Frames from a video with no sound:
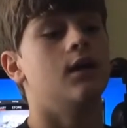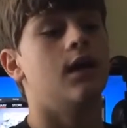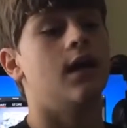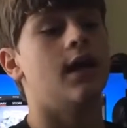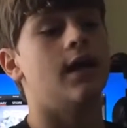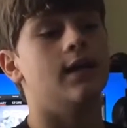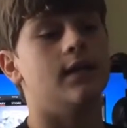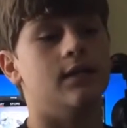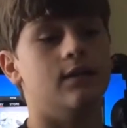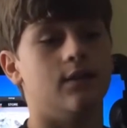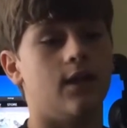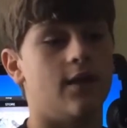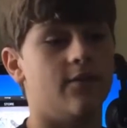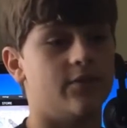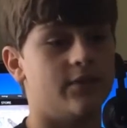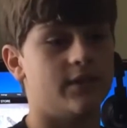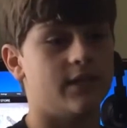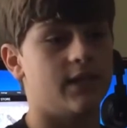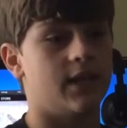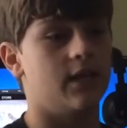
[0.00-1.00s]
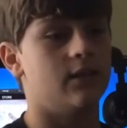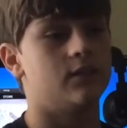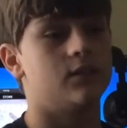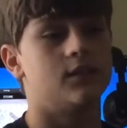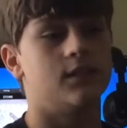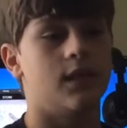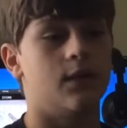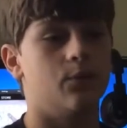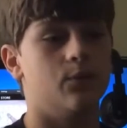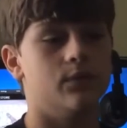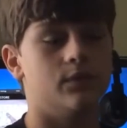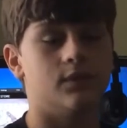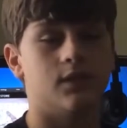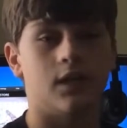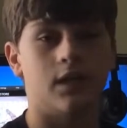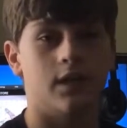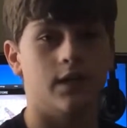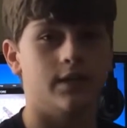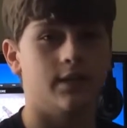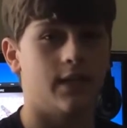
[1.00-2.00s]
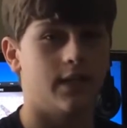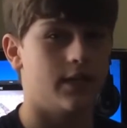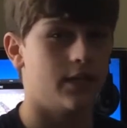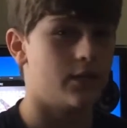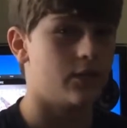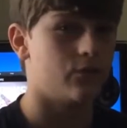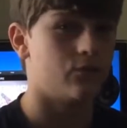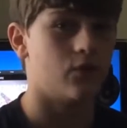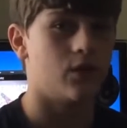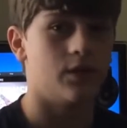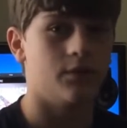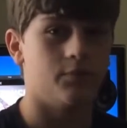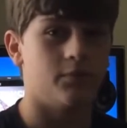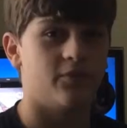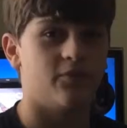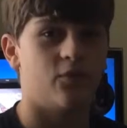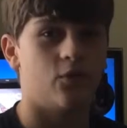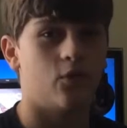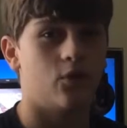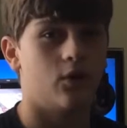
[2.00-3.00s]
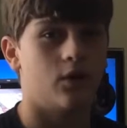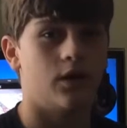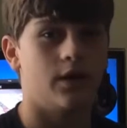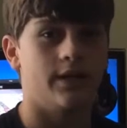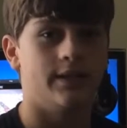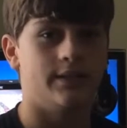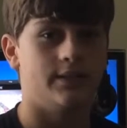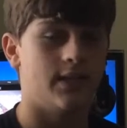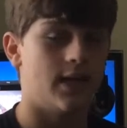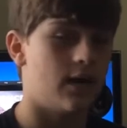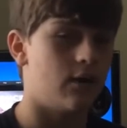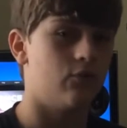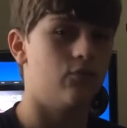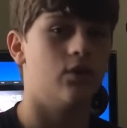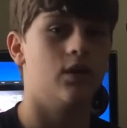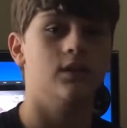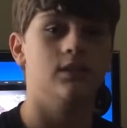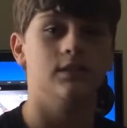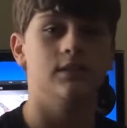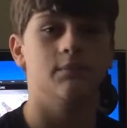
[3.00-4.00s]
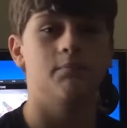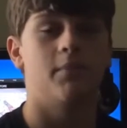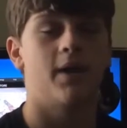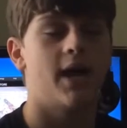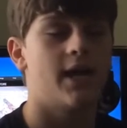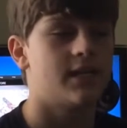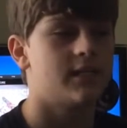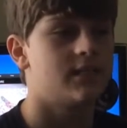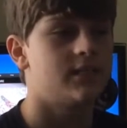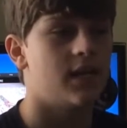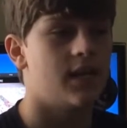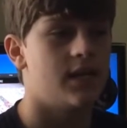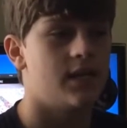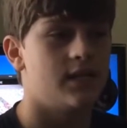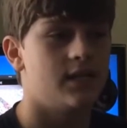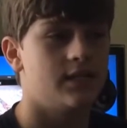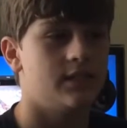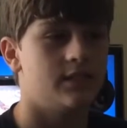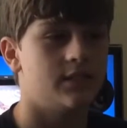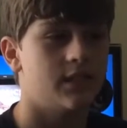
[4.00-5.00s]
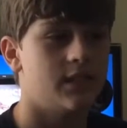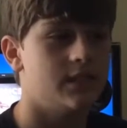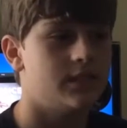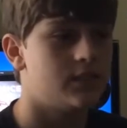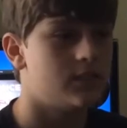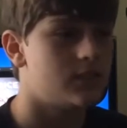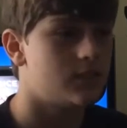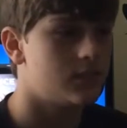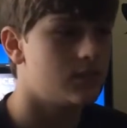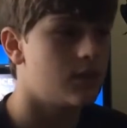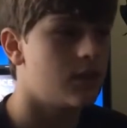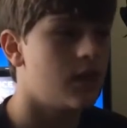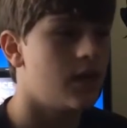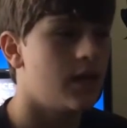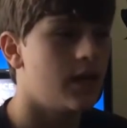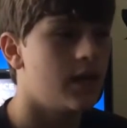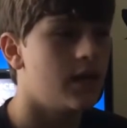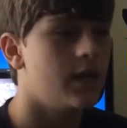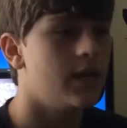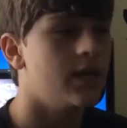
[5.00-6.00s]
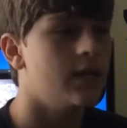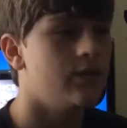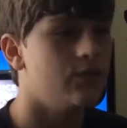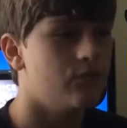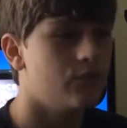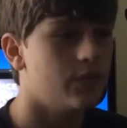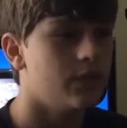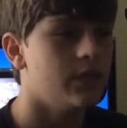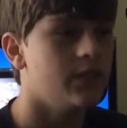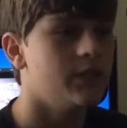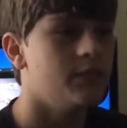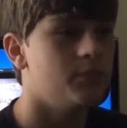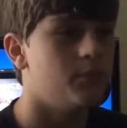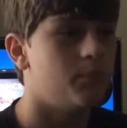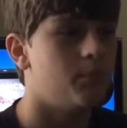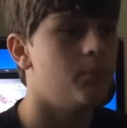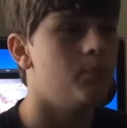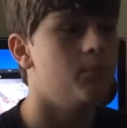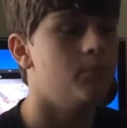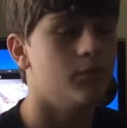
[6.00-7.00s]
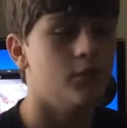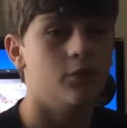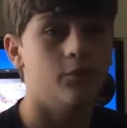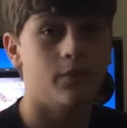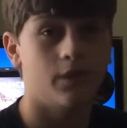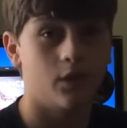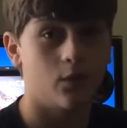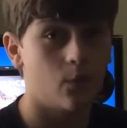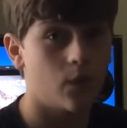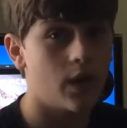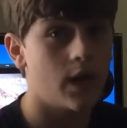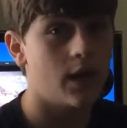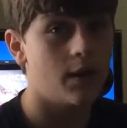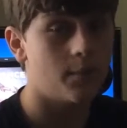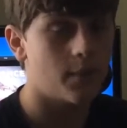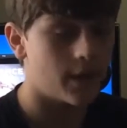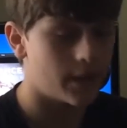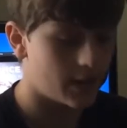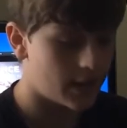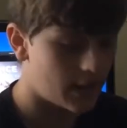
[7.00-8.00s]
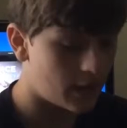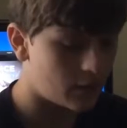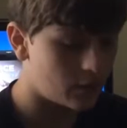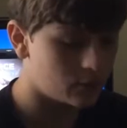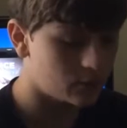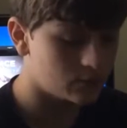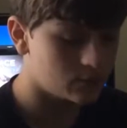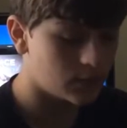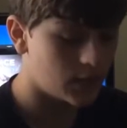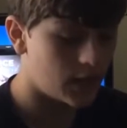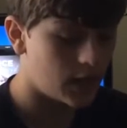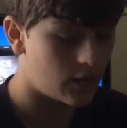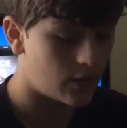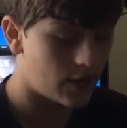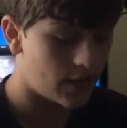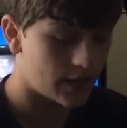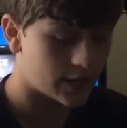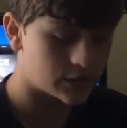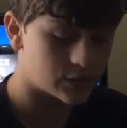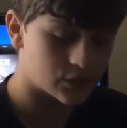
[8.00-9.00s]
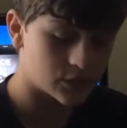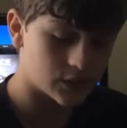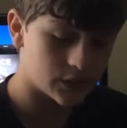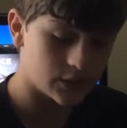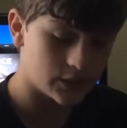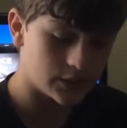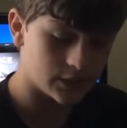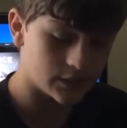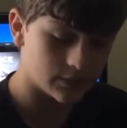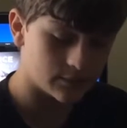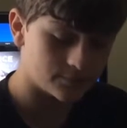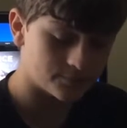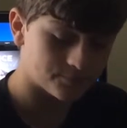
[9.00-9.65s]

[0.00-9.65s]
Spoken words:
And everything else that was that it could run before, it now runs at max settings. It really blew me away about how actually